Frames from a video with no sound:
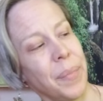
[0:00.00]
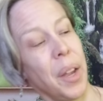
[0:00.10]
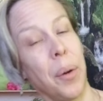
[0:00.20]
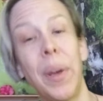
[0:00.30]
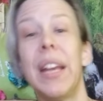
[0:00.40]

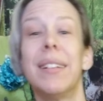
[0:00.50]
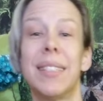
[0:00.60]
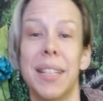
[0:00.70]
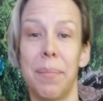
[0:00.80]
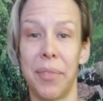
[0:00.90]
We need to
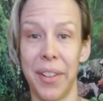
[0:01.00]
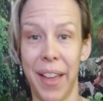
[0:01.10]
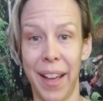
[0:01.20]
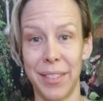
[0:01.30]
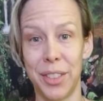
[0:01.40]
sip for
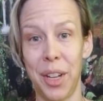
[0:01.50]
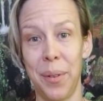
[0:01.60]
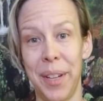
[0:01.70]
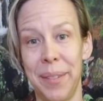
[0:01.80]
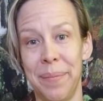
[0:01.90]
that, shall
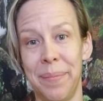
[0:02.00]
we?